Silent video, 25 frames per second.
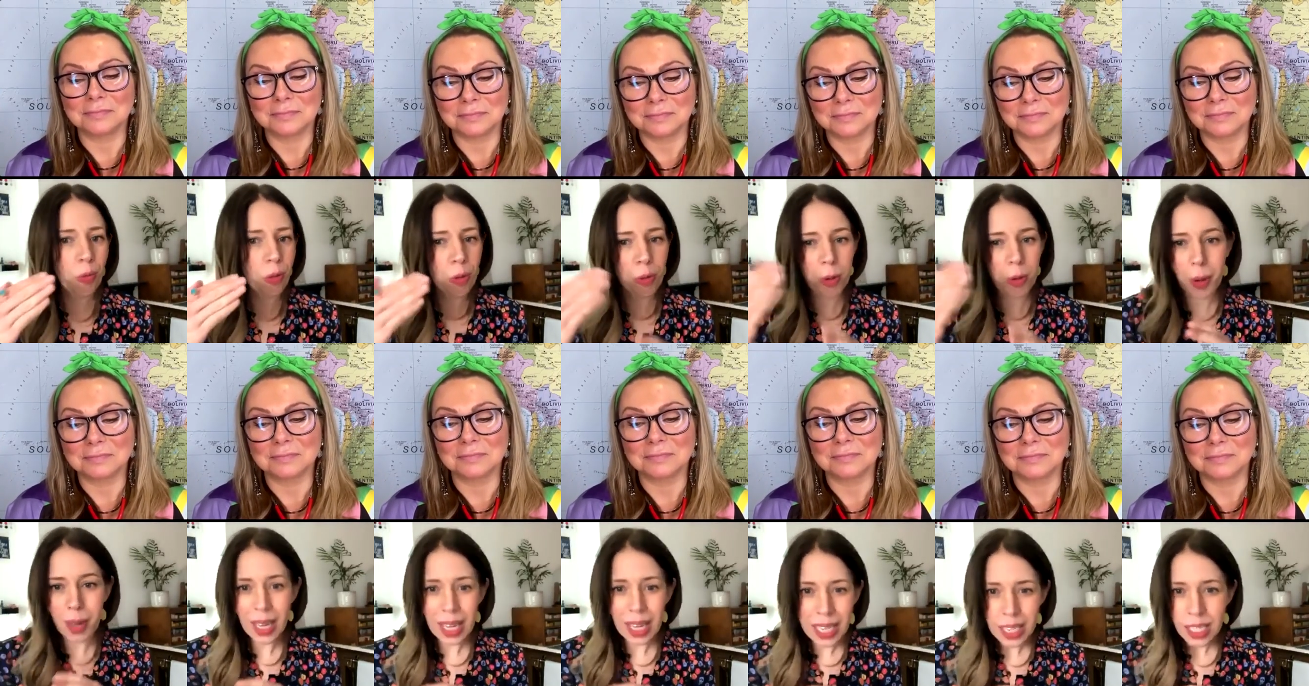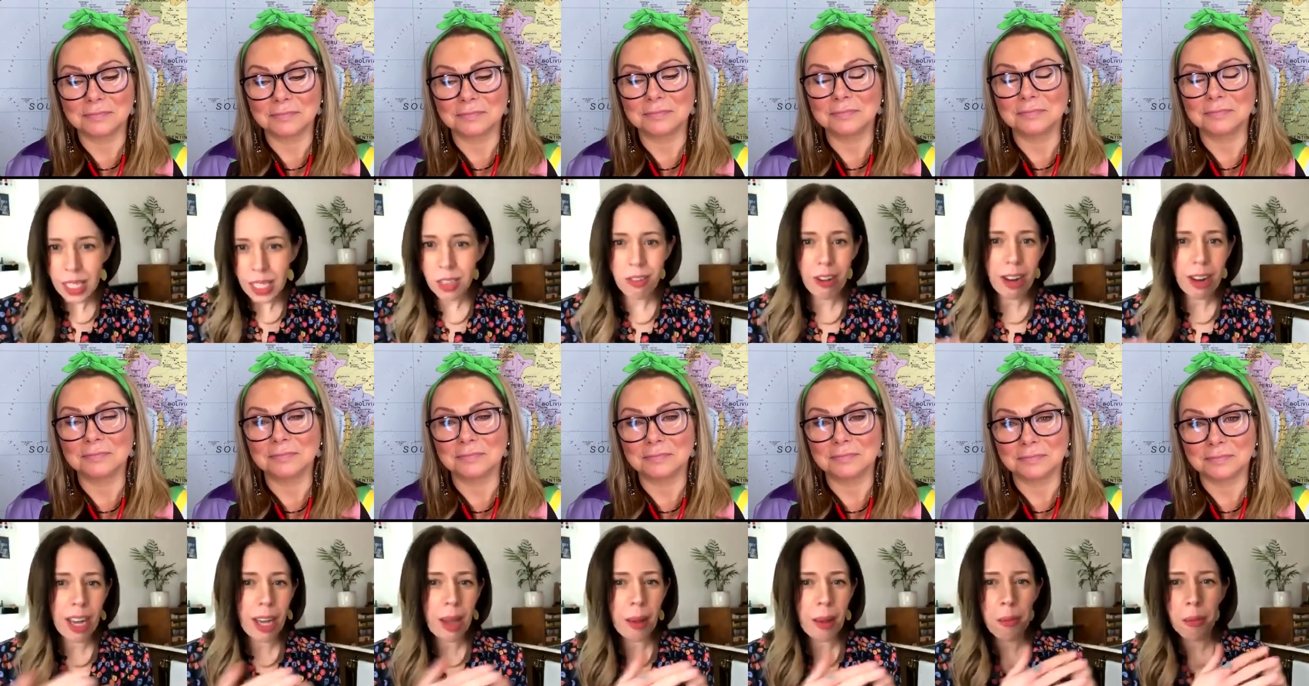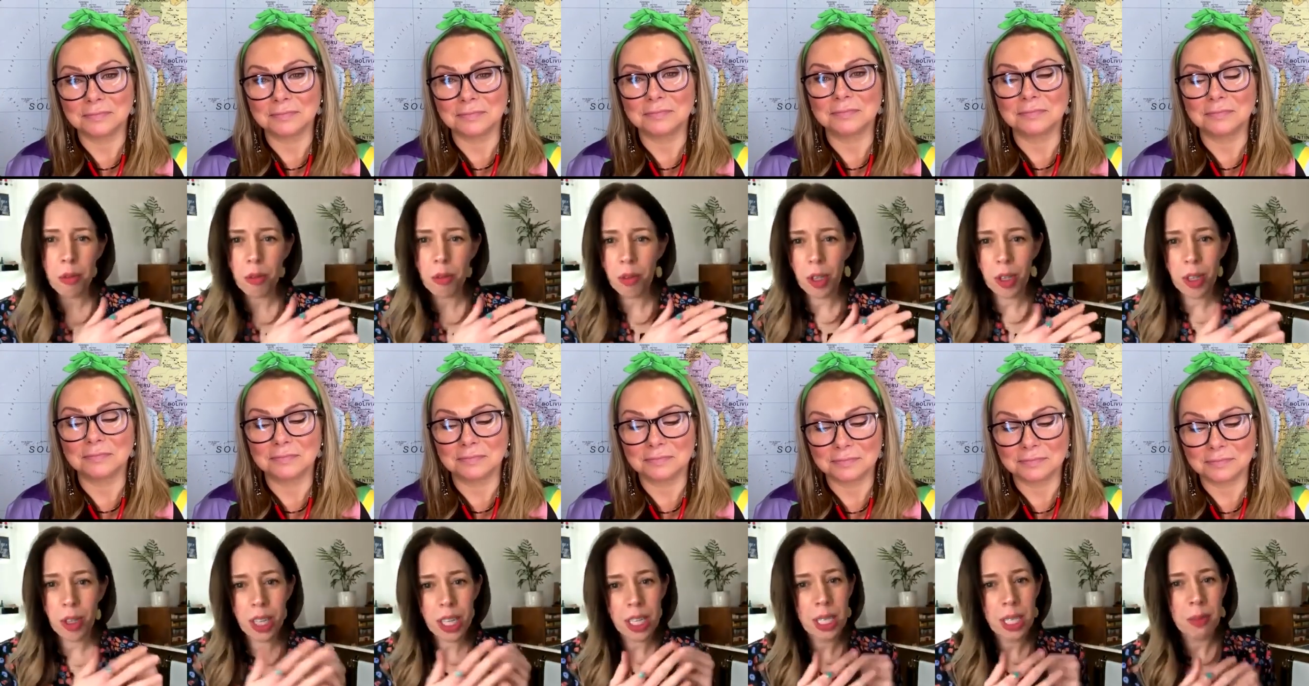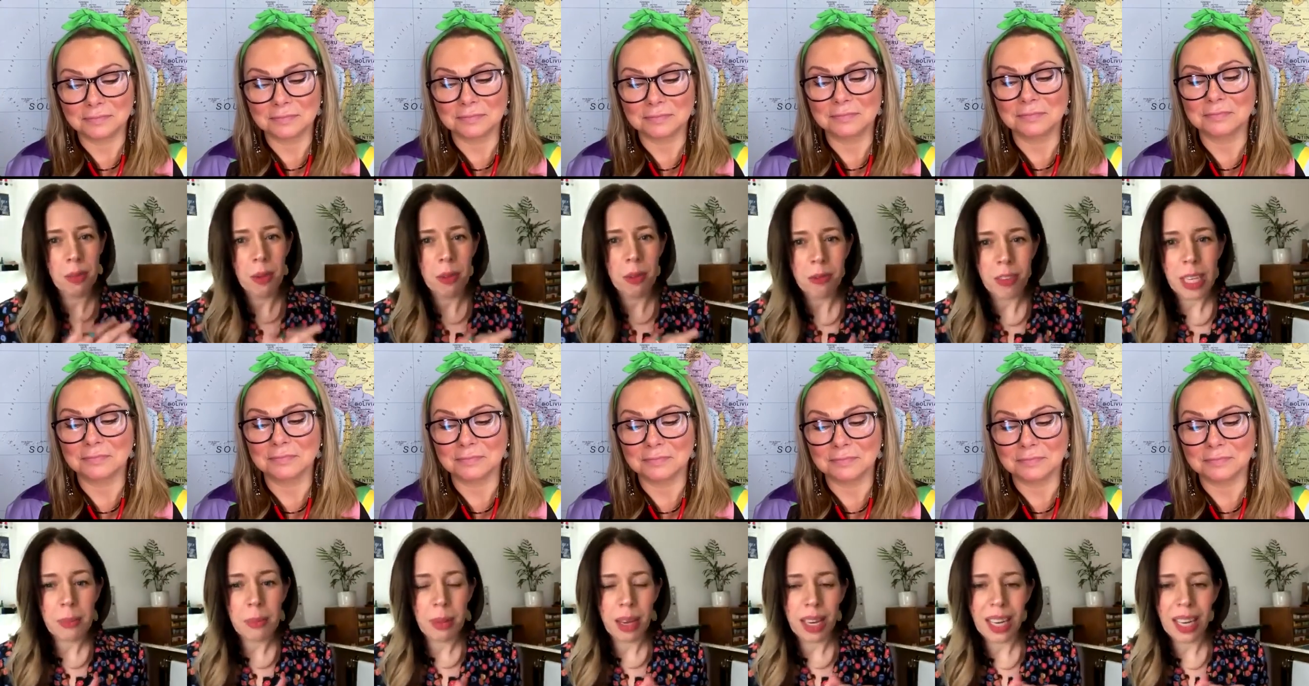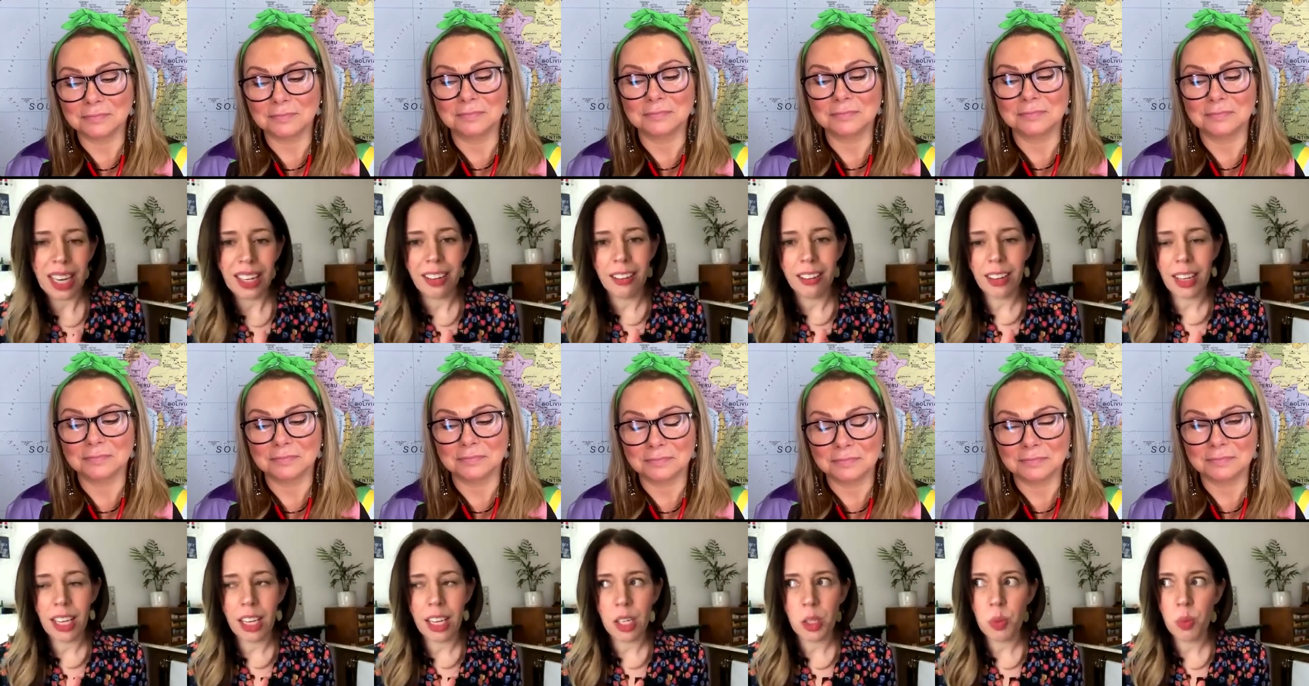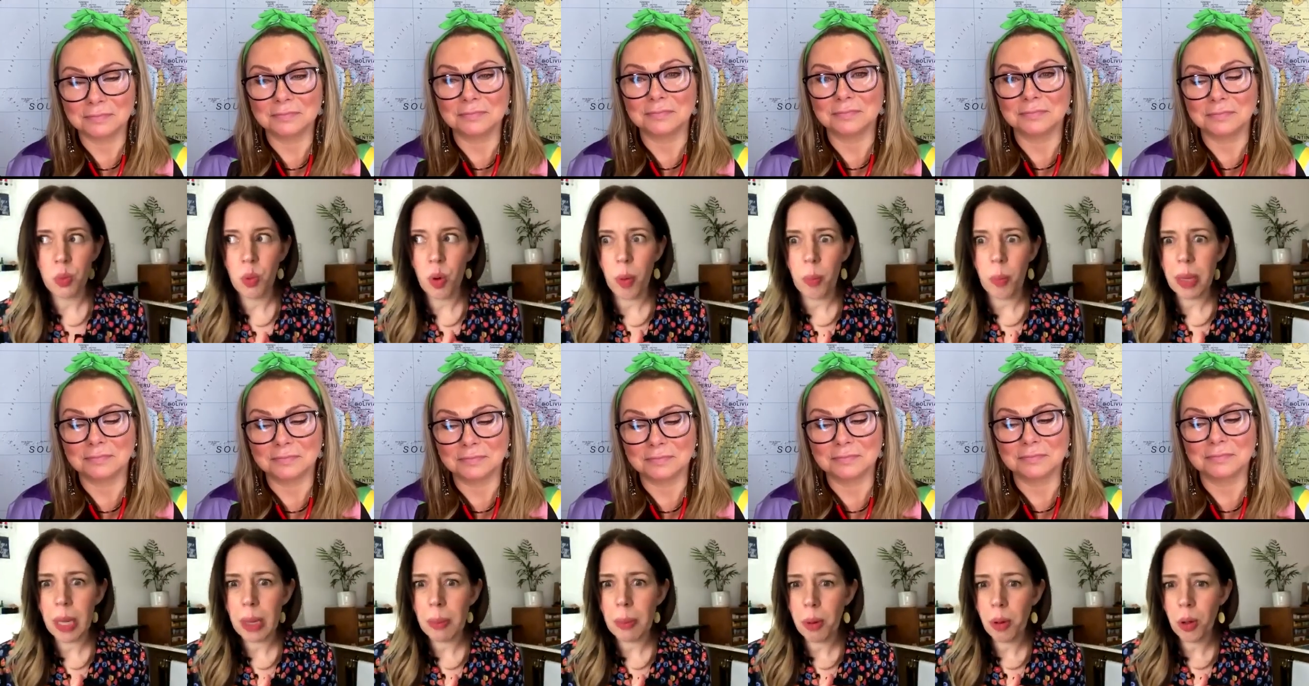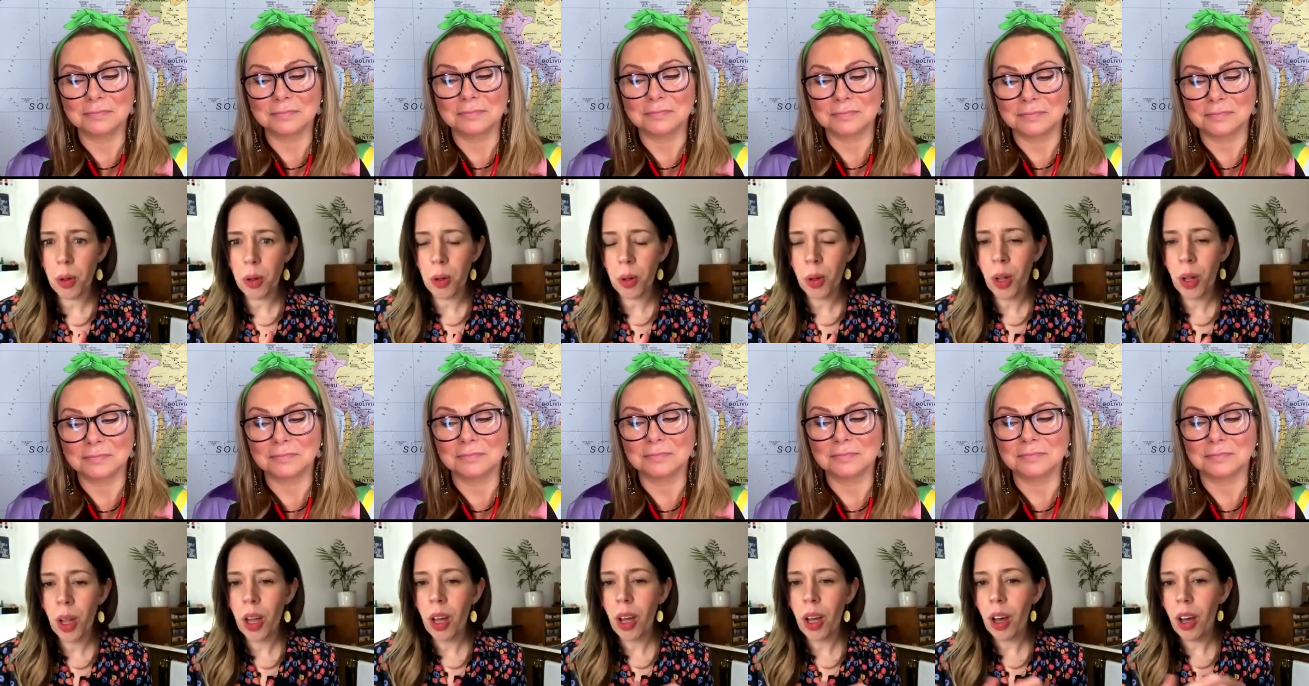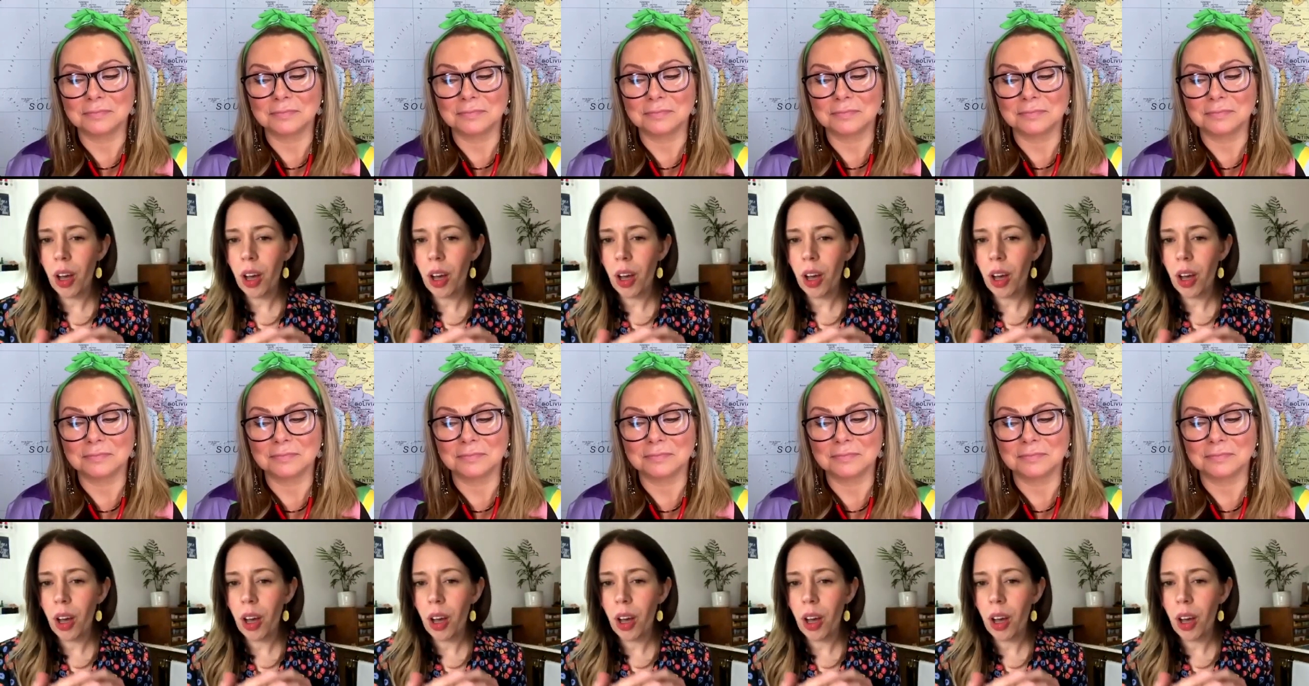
Speaker 1: through Instagram, through customer feedback, anything else, what people